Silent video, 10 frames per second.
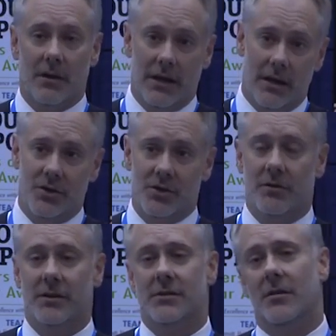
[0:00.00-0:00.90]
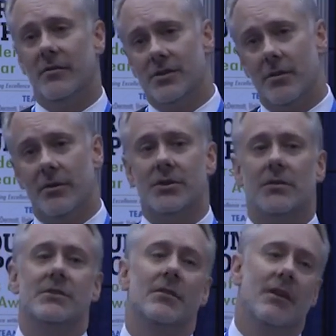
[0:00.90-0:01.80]
Get insurance. Oh, there's no
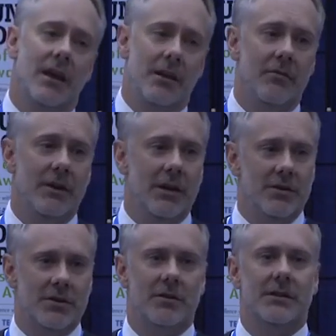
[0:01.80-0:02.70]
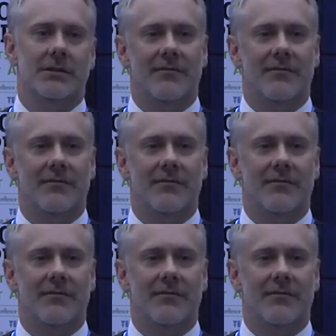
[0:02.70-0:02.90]
insurance? Okay, you don't need insurance.